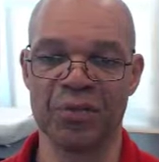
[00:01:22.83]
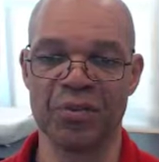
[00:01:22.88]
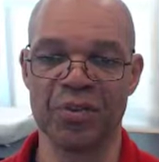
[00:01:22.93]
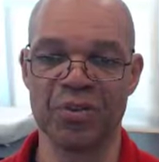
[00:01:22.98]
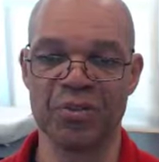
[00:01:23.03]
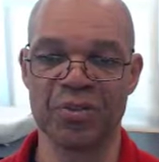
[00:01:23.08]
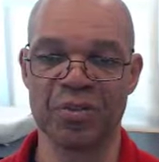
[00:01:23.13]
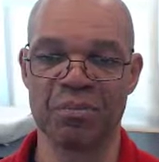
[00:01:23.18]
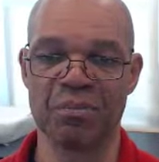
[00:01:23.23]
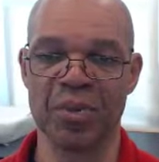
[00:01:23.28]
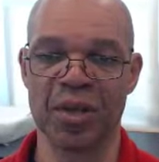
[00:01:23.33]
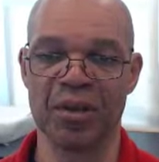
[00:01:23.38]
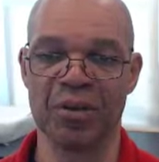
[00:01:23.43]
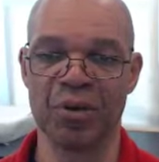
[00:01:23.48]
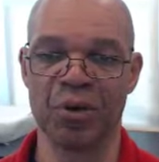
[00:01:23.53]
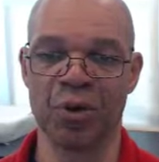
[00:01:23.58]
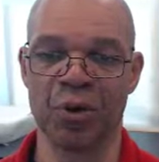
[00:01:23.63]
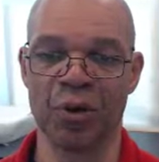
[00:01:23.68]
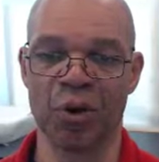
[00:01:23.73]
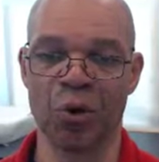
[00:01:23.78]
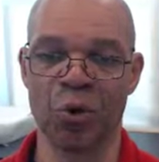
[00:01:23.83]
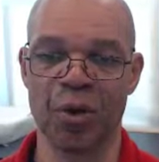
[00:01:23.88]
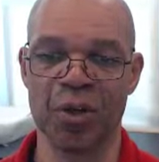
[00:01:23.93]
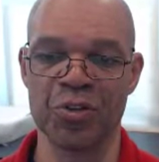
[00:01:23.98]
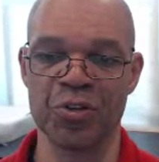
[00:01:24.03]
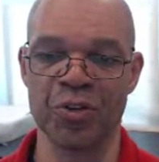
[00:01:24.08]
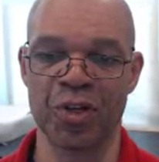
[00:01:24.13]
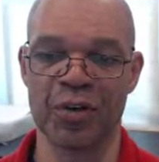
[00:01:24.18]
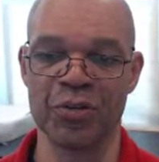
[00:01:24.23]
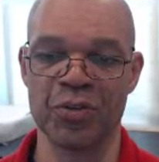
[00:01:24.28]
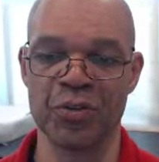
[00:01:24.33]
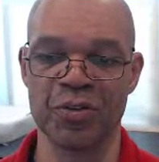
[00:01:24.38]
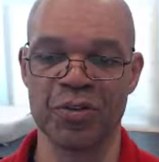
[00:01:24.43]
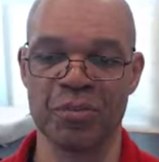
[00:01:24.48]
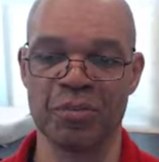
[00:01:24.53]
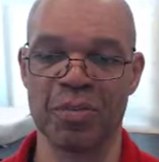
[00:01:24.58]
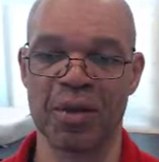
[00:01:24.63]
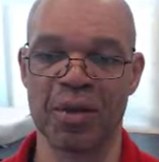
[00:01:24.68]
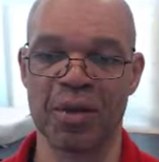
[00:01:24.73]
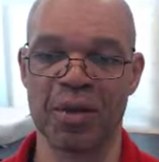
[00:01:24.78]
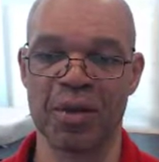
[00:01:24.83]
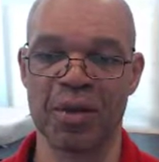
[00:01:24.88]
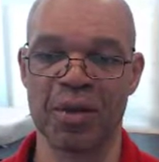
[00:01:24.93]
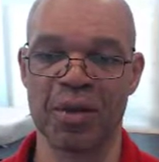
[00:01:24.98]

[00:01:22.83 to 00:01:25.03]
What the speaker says: to submit, or a quiz you'll have to submit.